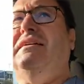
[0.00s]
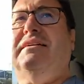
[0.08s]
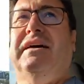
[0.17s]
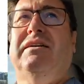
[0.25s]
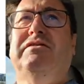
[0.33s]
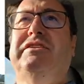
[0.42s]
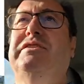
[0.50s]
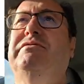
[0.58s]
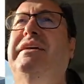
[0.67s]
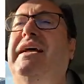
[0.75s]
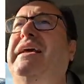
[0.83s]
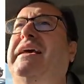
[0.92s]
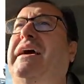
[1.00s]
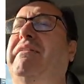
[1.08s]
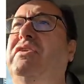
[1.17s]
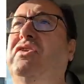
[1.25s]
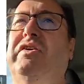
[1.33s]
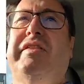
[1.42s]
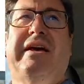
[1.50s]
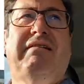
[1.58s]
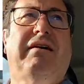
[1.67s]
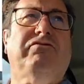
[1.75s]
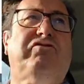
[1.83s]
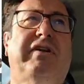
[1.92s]
Go to New Delhi, have a look at their
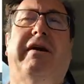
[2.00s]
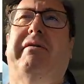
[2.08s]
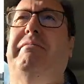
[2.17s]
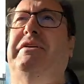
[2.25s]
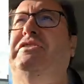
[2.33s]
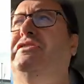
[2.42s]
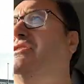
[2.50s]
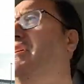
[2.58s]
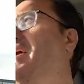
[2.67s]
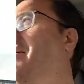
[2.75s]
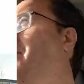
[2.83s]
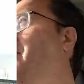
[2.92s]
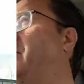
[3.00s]
ultra low emission scheme,